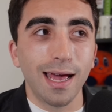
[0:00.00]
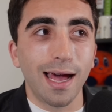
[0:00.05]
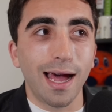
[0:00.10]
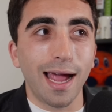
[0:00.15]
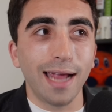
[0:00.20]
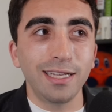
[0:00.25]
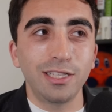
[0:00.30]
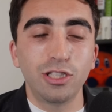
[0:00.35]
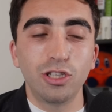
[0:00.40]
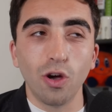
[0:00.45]

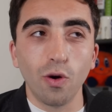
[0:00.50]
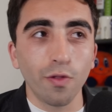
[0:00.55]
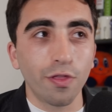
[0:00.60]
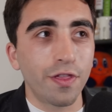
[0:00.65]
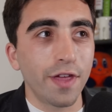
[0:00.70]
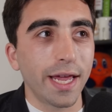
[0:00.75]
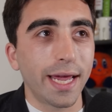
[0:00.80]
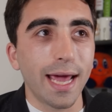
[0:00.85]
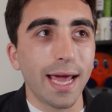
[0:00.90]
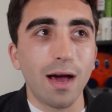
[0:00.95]
I don't
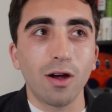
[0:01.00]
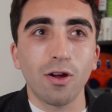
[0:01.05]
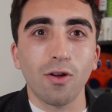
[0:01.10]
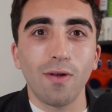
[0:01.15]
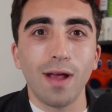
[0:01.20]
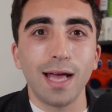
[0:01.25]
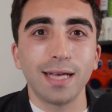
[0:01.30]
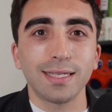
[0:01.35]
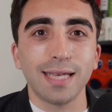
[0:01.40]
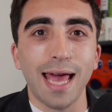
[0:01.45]
think
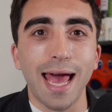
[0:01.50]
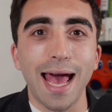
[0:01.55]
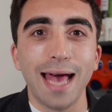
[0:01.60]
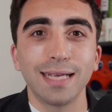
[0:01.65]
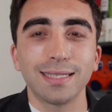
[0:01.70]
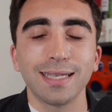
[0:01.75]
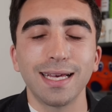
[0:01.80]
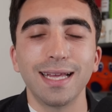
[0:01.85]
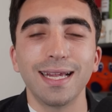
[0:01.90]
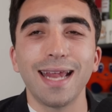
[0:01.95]
Alcaraz
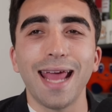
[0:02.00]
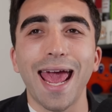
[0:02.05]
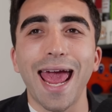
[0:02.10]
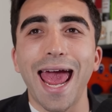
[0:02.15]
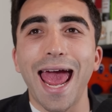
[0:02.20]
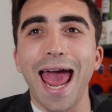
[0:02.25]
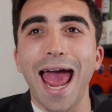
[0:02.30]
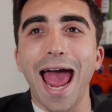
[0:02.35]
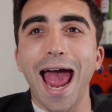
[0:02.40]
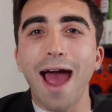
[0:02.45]
has an
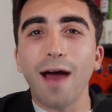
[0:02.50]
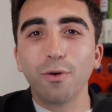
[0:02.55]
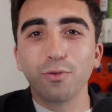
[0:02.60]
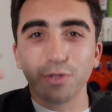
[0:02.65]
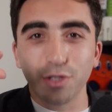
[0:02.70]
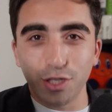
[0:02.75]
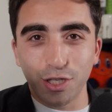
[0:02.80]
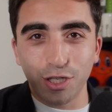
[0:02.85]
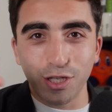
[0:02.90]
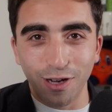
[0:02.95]

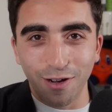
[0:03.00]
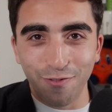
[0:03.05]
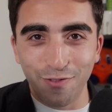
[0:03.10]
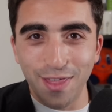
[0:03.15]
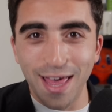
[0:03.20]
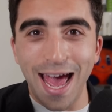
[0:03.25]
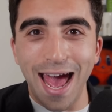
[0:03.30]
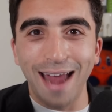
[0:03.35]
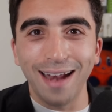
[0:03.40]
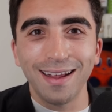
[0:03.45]
ounce of
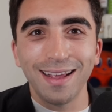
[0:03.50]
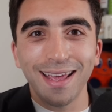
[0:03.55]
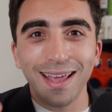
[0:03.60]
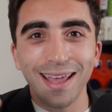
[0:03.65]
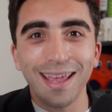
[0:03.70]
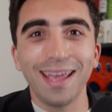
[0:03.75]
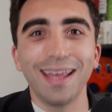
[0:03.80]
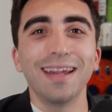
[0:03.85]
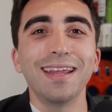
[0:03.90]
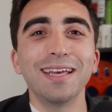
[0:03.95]
that
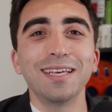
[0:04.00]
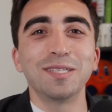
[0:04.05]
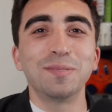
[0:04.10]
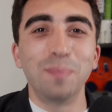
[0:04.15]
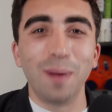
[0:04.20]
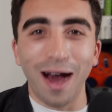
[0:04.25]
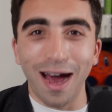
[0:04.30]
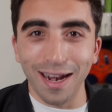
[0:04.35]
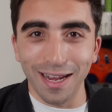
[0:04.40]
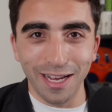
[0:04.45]
in his
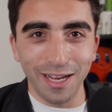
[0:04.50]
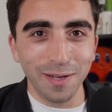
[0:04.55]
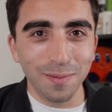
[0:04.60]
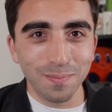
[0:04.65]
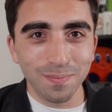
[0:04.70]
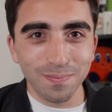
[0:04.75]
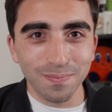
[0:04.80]
body.